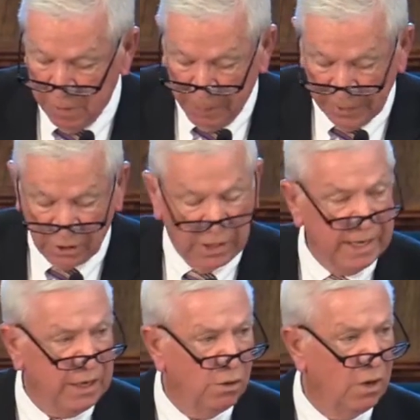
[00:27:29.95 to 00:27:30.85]
there
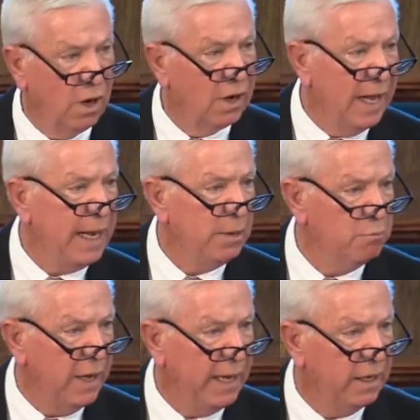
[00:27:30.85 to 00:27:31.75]
lay a, a lame
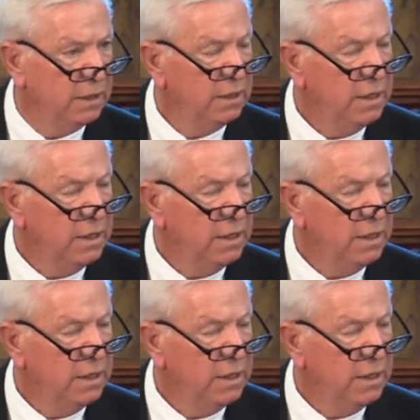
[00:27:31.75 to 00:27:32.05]
man